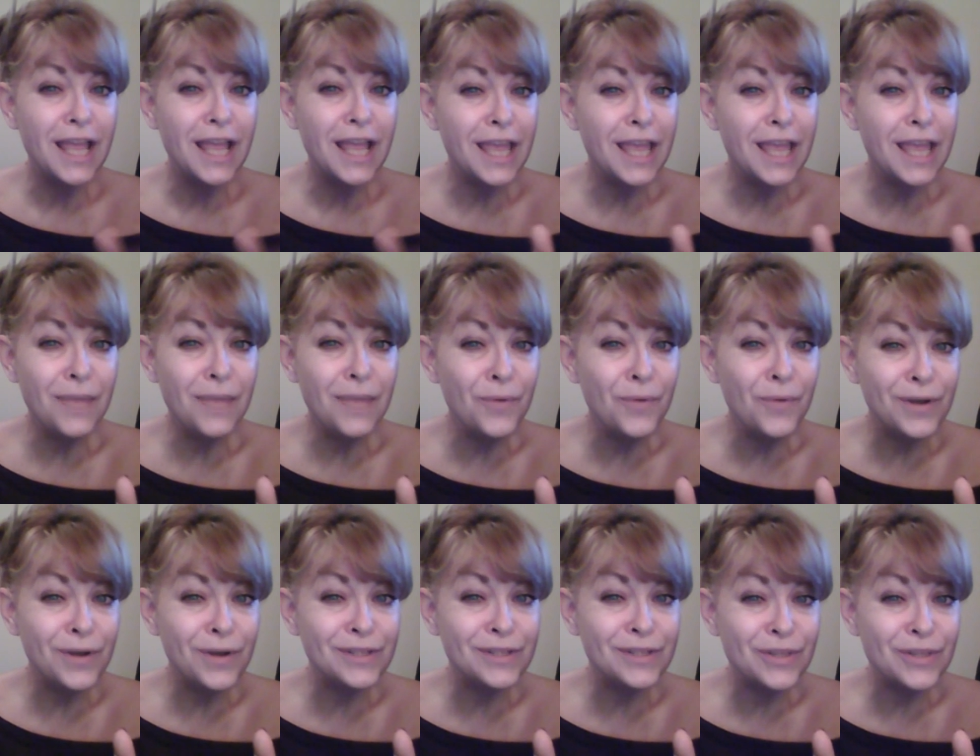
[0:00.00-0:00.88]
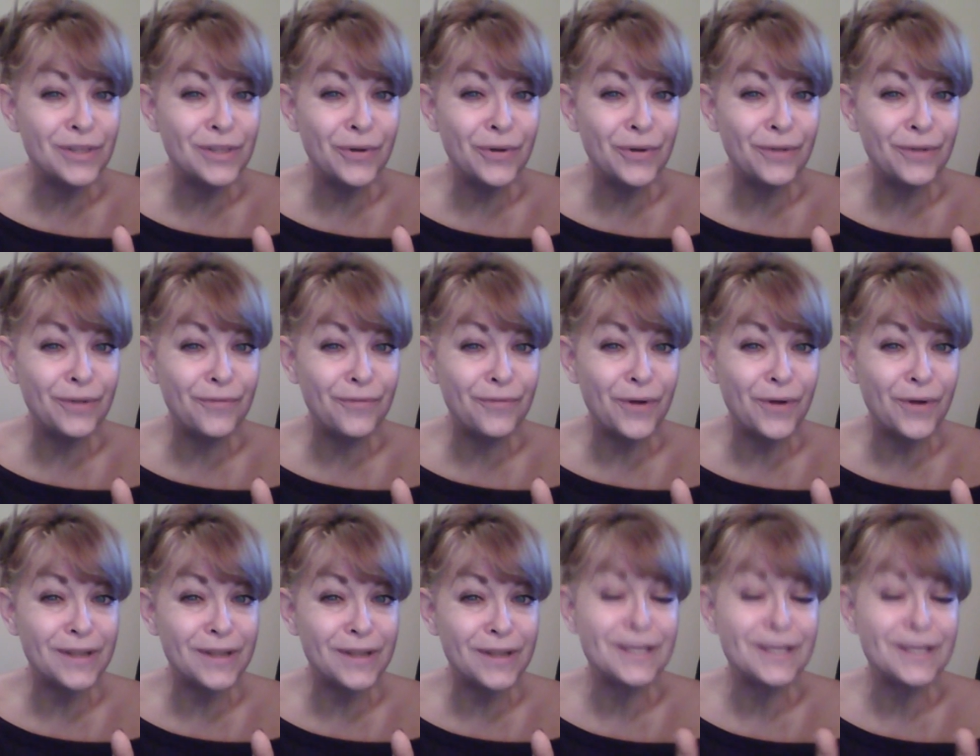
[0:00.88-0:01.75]
ain't working so good
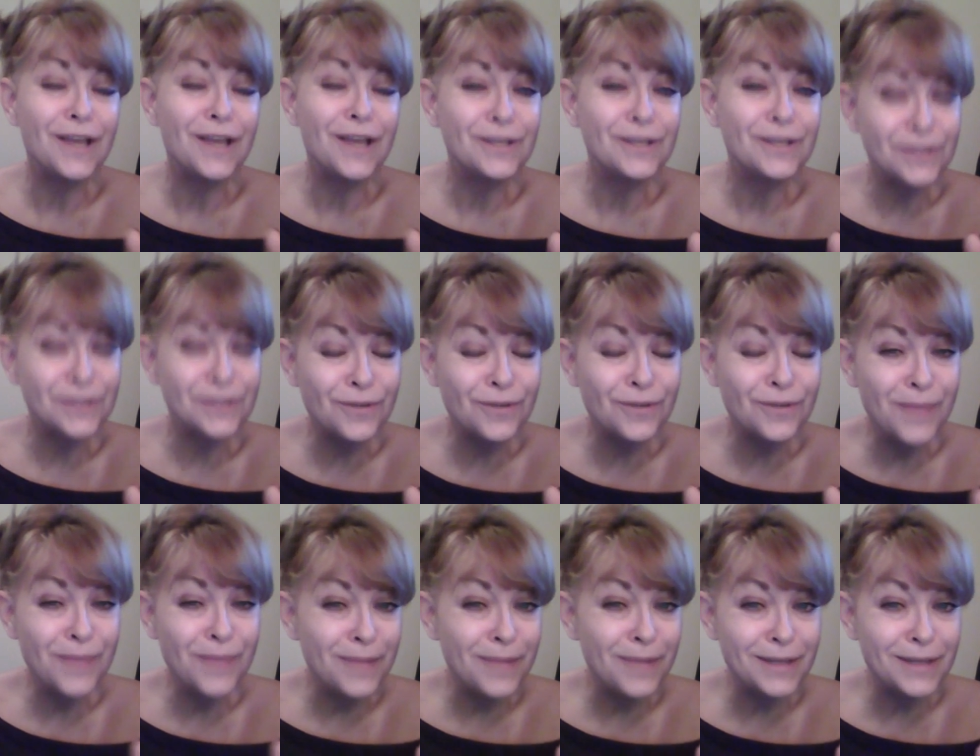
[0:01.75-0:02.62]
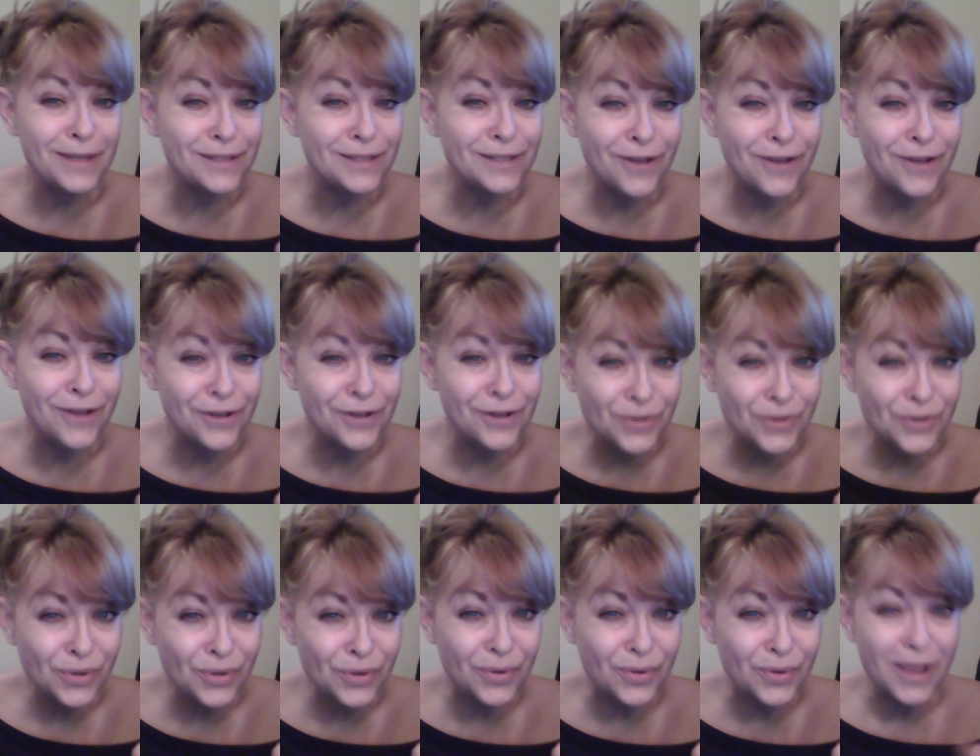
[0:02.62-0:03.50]
for us. So maybe it's not
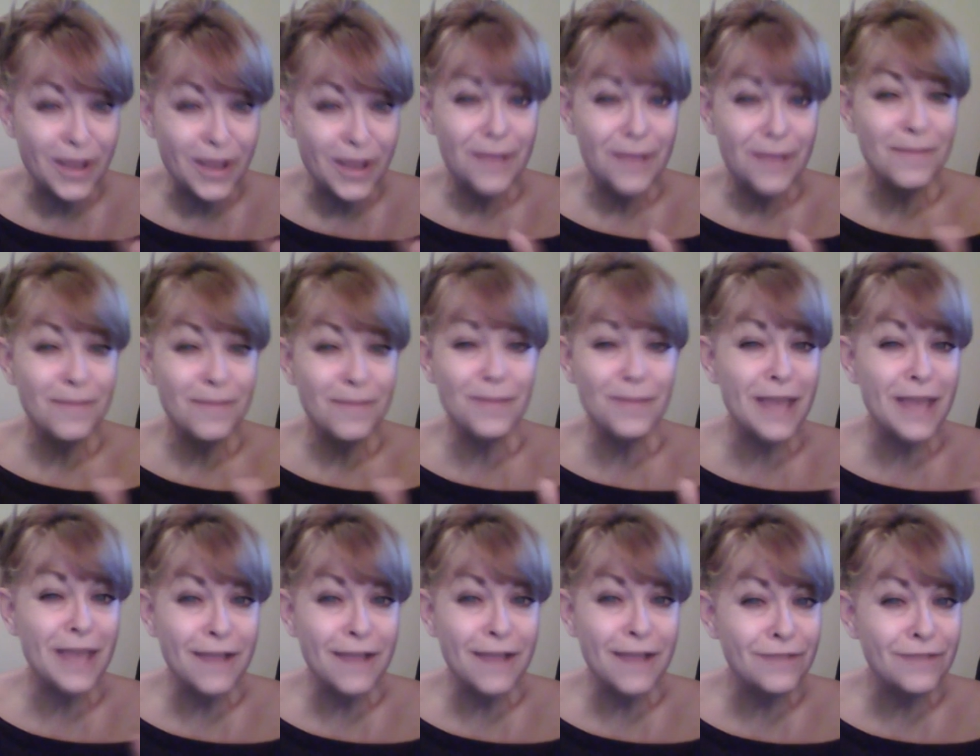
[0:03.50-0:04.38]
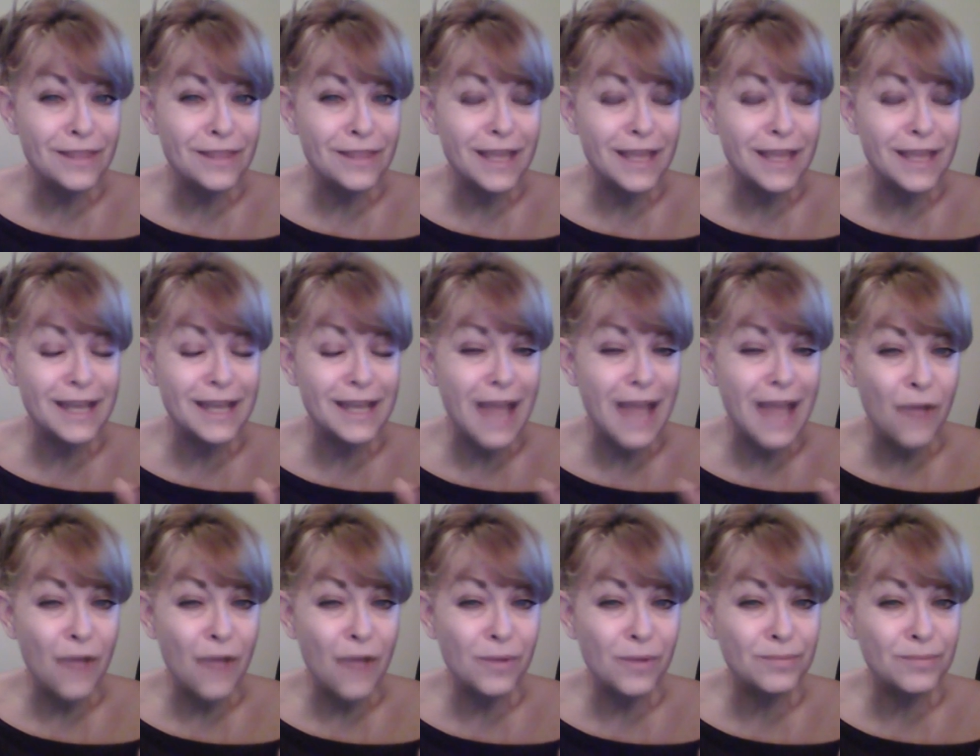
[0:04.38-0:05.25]
true. Maybe everything and
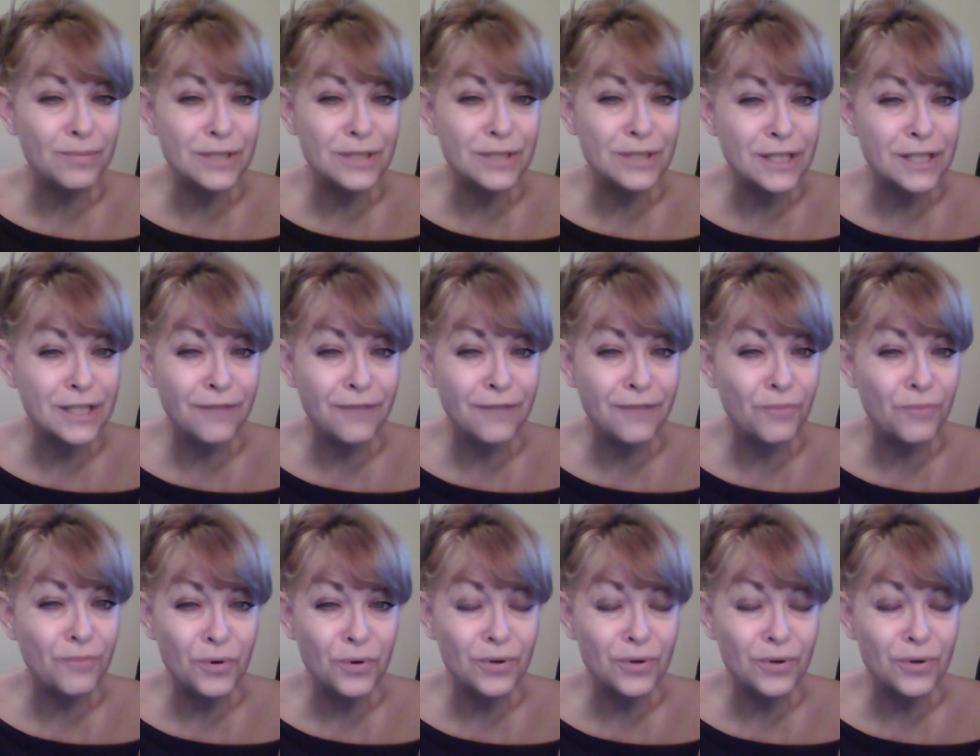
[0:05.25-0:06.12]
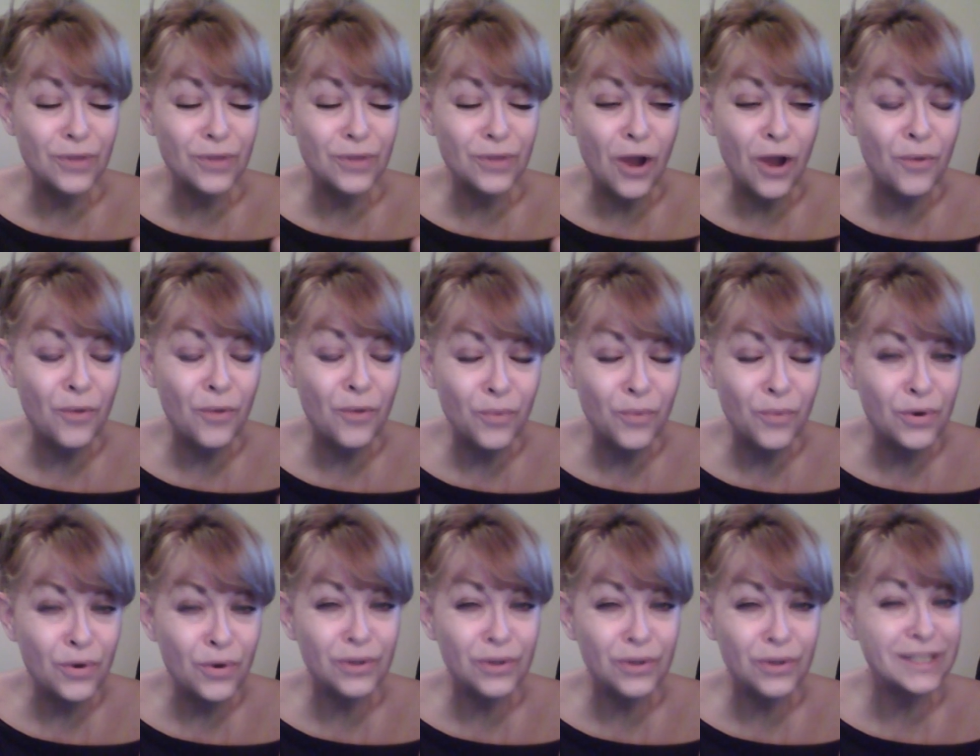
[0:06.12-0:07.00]
how we perceive wor- our
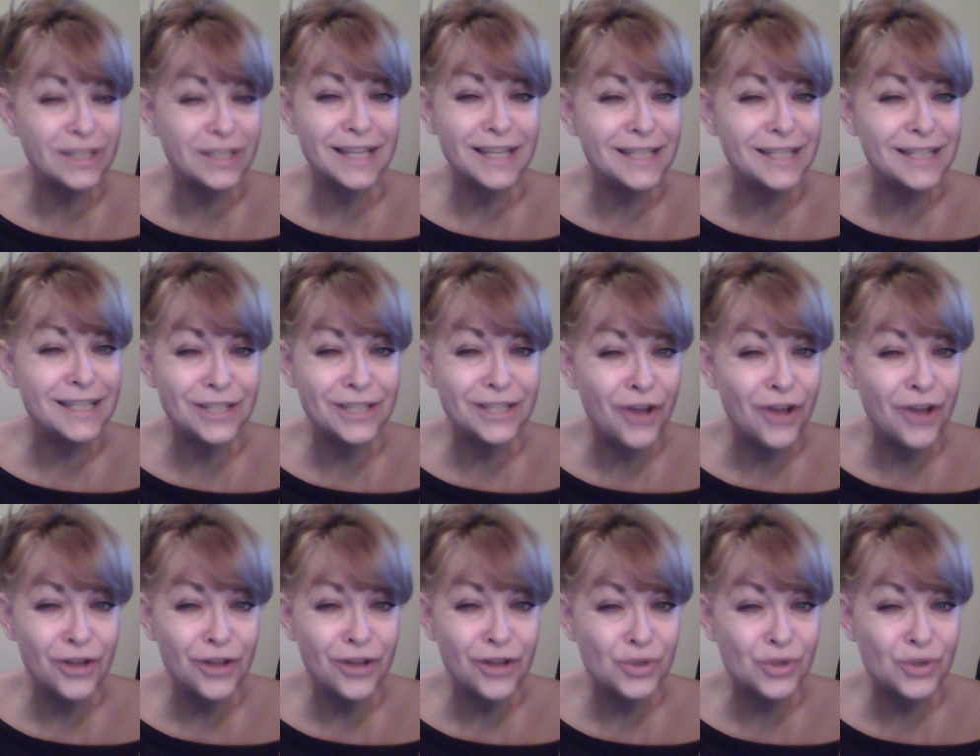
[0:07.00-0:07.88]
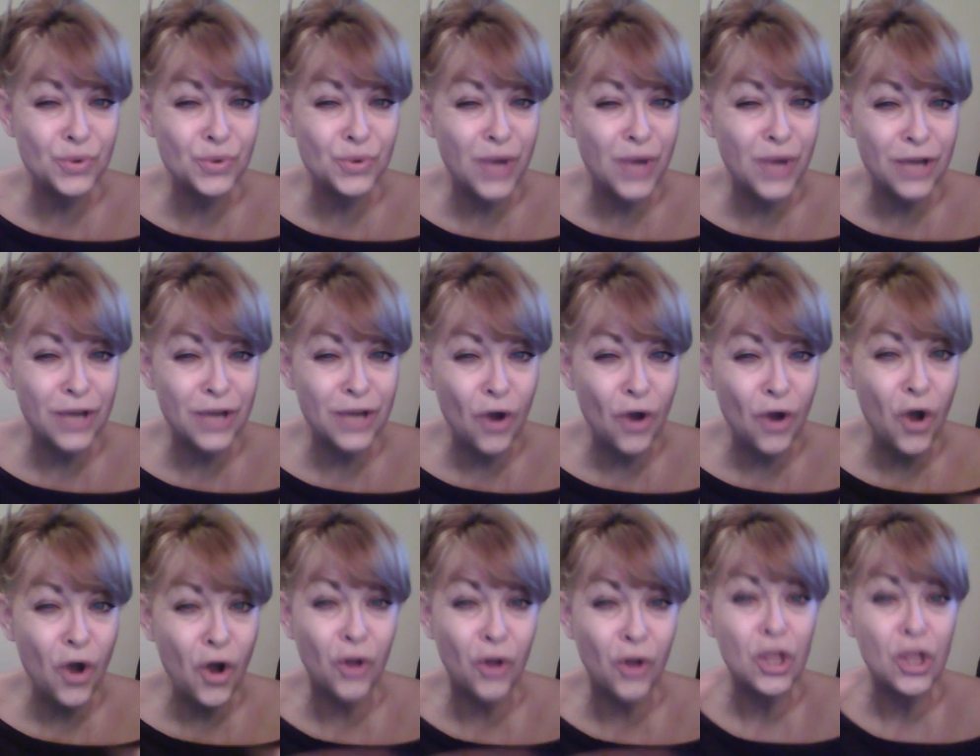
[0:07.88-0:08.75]
world is not true at
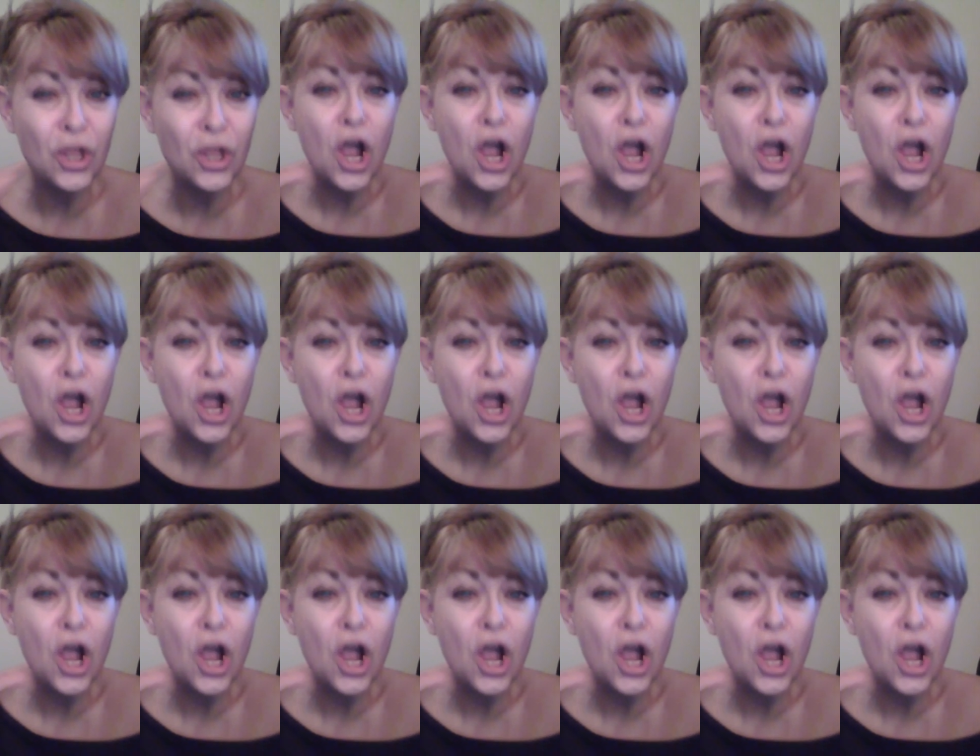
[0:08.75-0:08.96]
all.